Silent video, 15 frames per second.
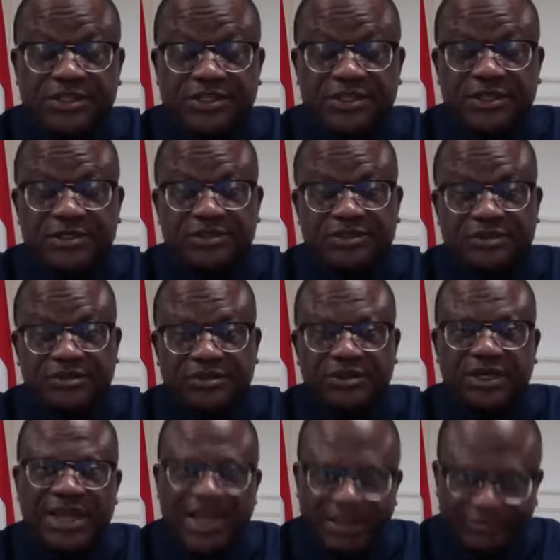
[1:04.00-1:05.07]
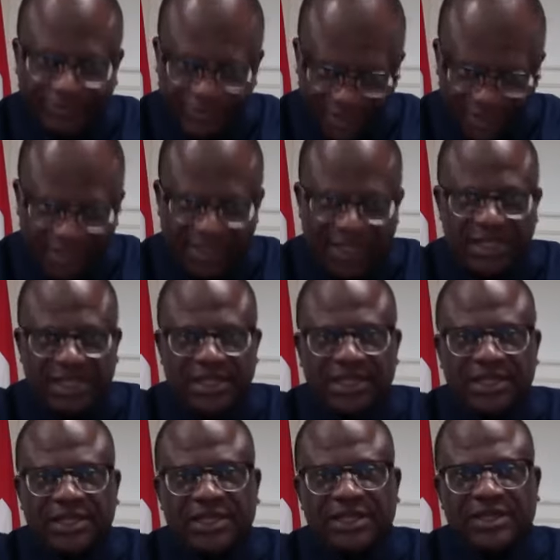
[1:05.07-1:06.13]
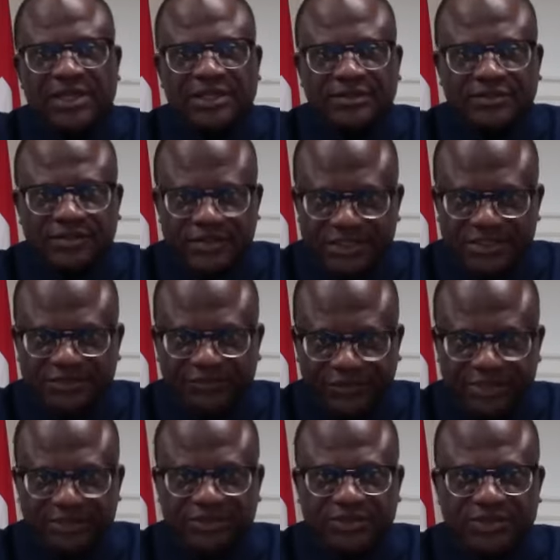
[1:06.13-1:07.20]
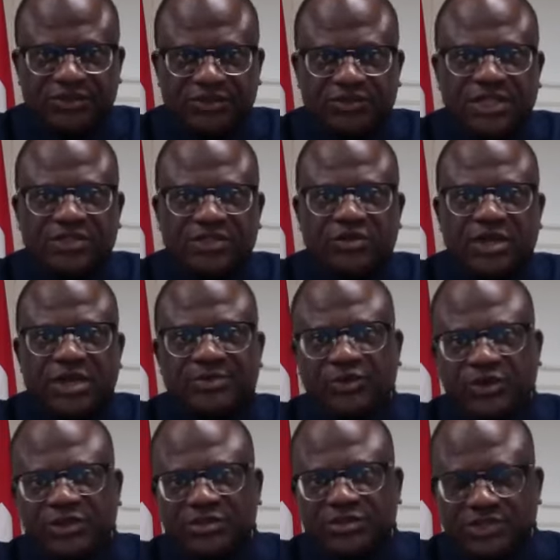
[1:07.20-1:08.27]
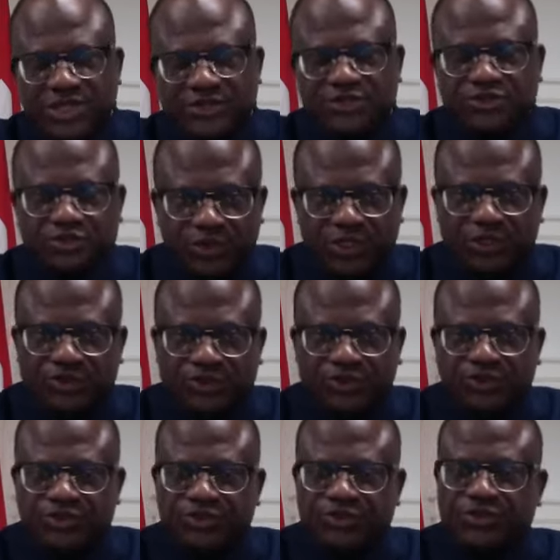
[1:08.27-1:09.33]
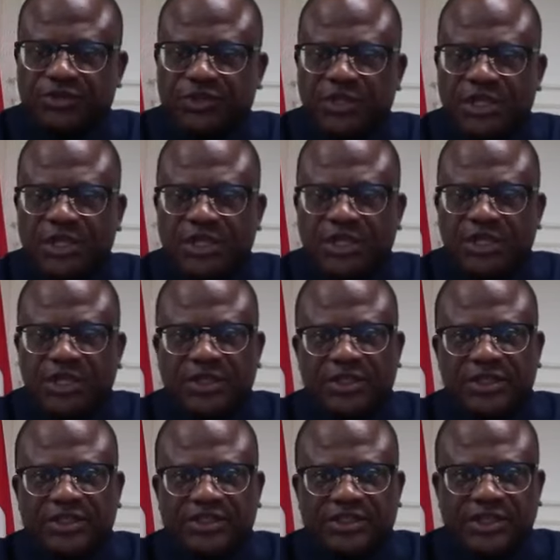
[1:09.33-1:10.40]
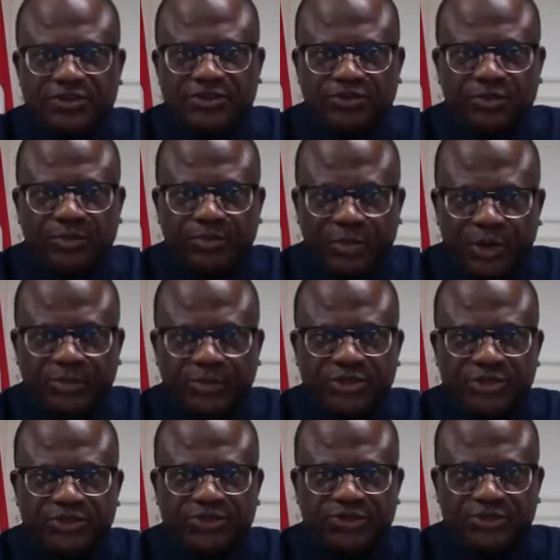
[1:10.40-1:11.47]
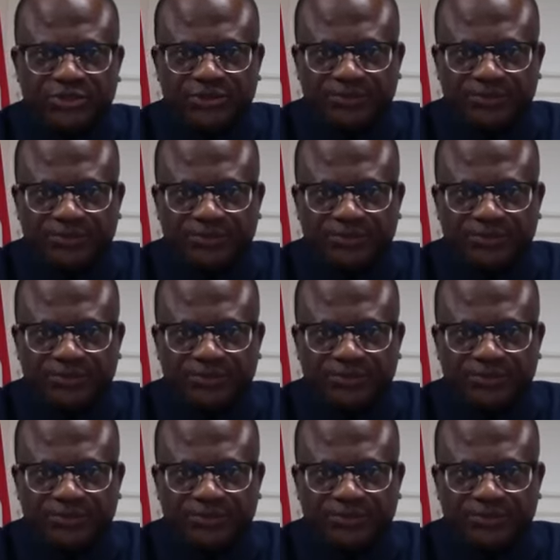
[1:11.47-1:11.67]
and their level in this field. So that's why I'm going just to introduce intellectual property to you.